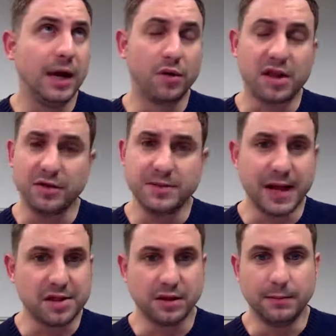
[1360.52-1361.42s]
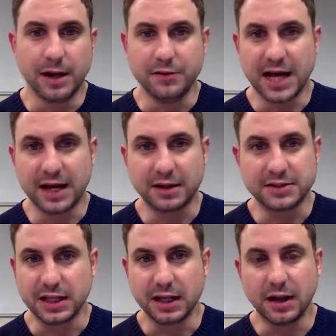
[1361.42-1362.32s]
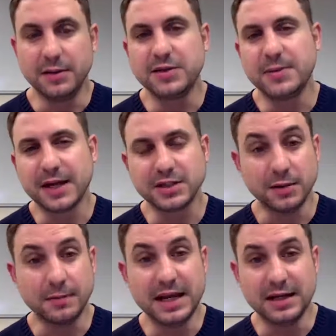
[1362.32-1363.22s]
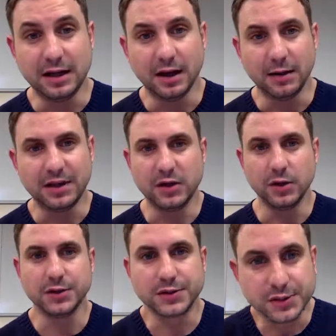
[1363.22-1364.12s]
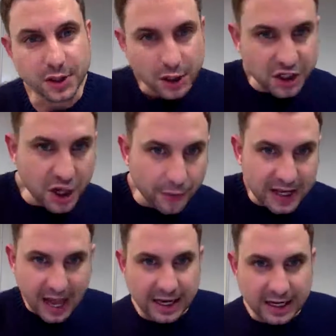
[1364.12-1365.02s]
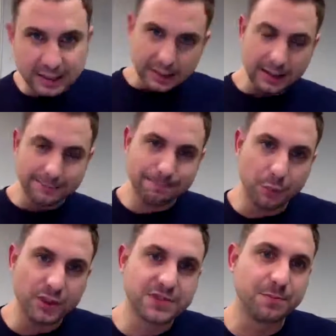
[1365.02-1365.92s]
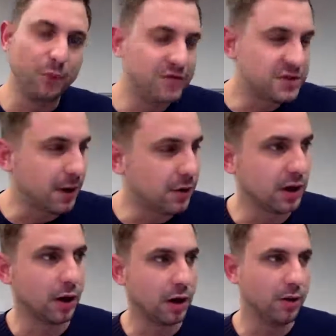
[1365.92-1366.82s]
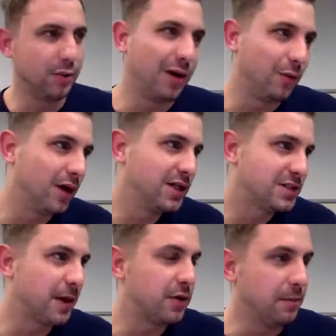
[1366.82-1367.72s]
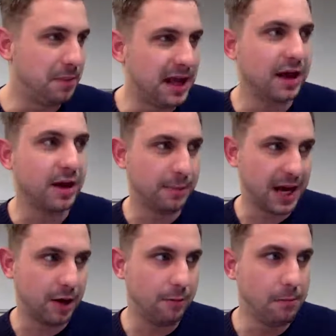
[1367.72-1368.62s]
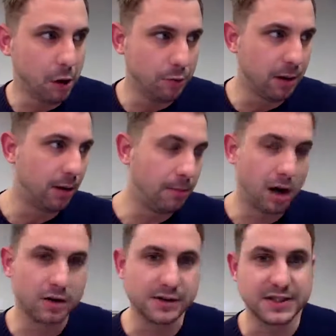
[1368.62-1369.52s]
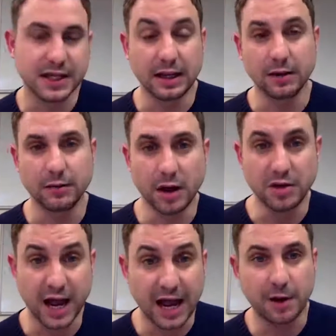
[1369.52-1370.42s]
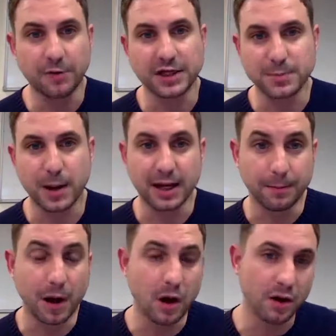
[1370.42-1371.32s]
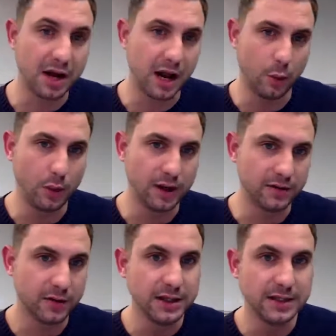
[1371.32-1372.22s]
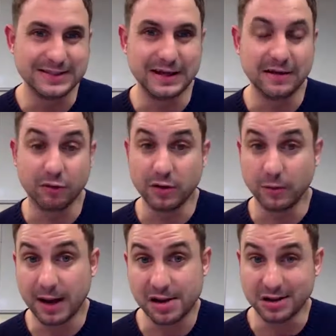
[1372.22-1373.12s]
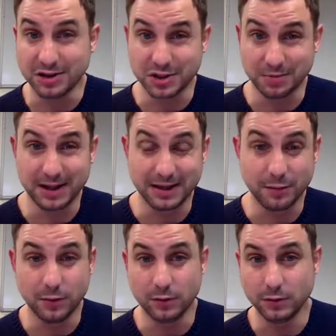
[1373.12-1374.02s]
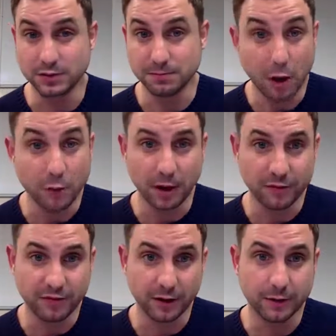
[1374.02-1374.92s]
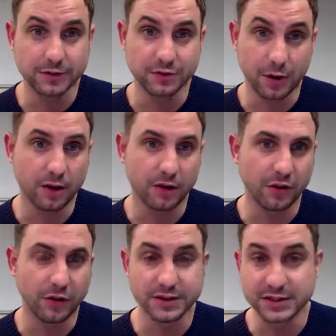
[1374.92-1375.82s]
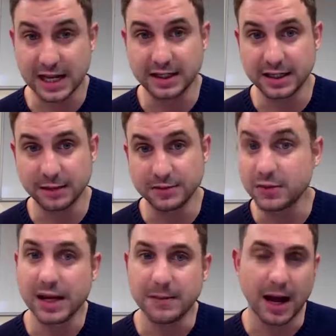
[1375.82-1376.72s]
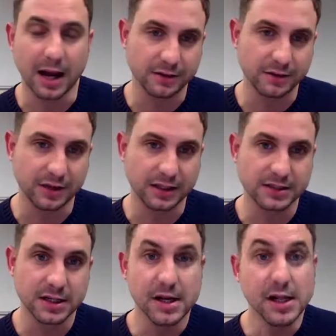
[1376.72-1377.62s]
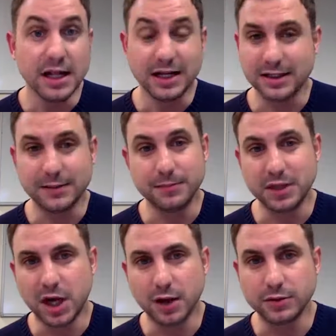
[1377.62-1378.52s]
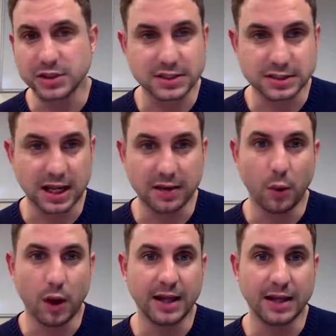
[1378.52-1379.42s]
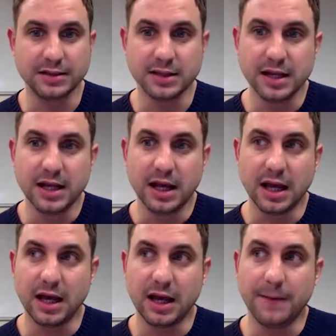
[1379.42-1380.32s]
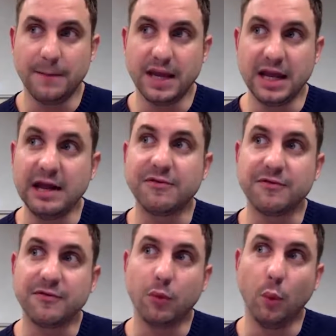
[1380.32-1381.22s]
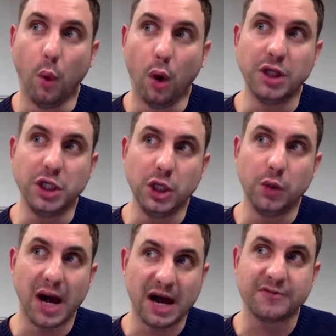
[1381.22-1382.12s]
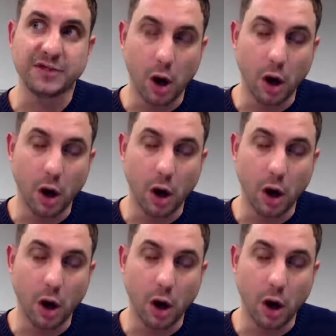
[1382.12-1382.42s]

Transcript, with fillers: also depends on the modality. I mean, it depends on the media because you know again we we spoke a lot. Well, I uh, spoke a bit about mobile marketing and, and how that's playing a part now with delivering your message to people's mobile phones rather than sending them to email and things. Um, you know, just the same way as um, if what you have